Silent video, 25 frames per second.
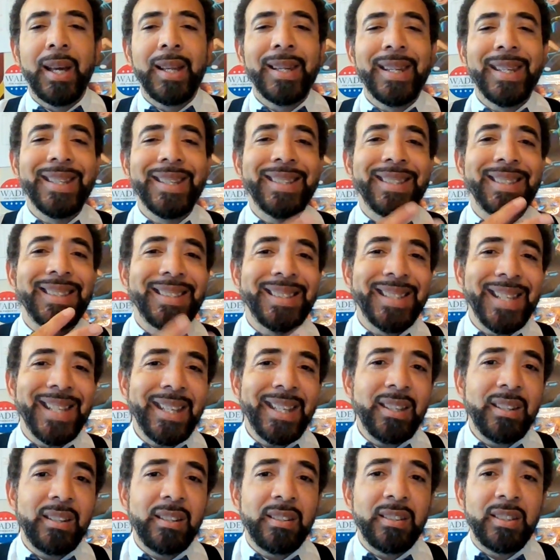The
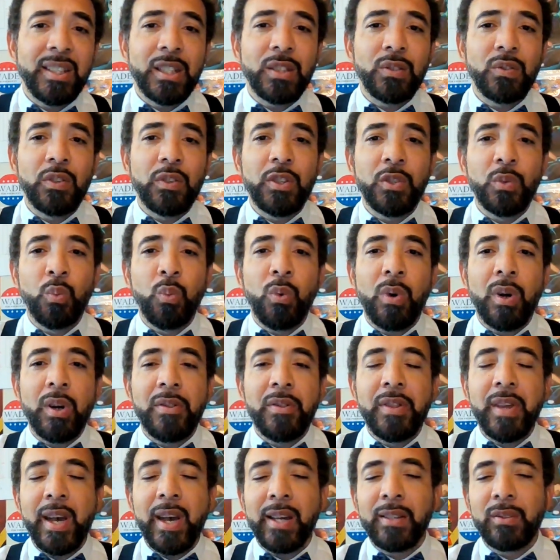second accessory is one
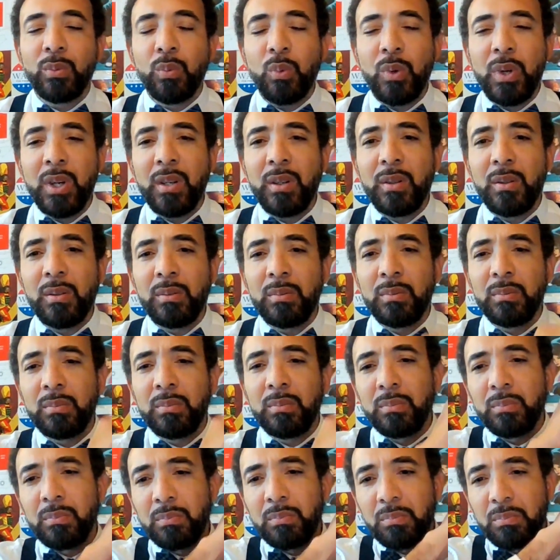that, well,
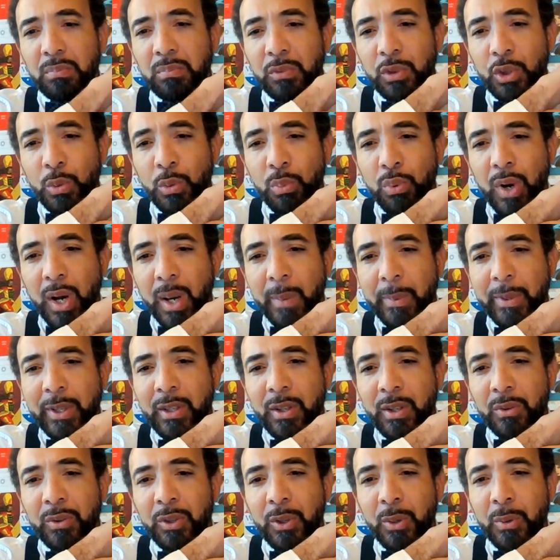you probably
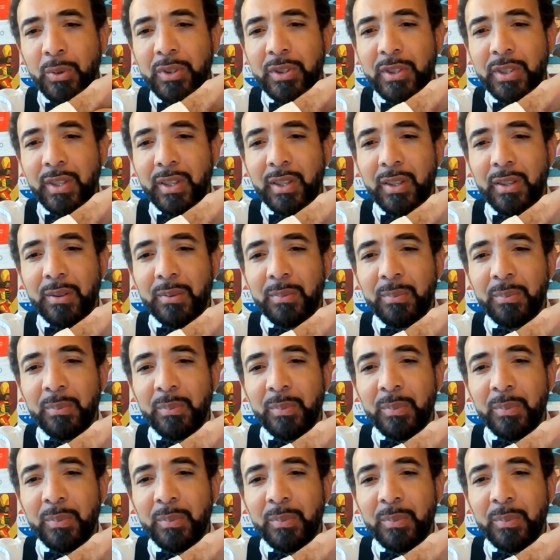don't notice here.